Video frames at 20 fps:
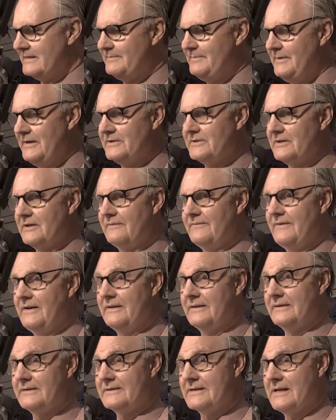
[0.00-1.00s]
special event
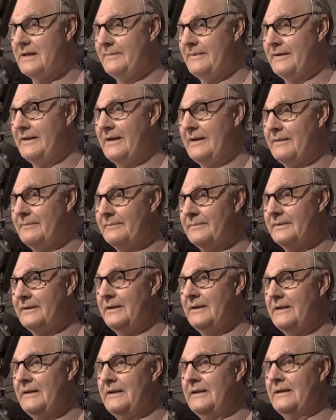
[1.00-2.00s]
that's coming up
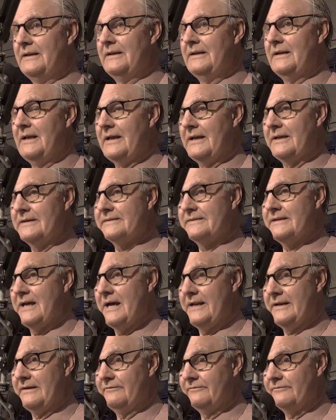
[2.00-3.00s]

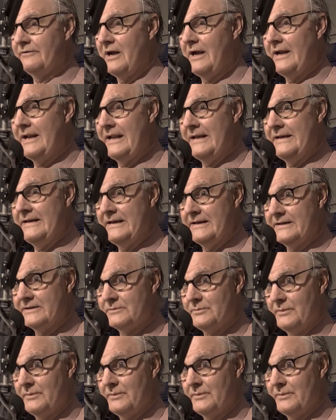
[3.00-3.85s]
starting Friday next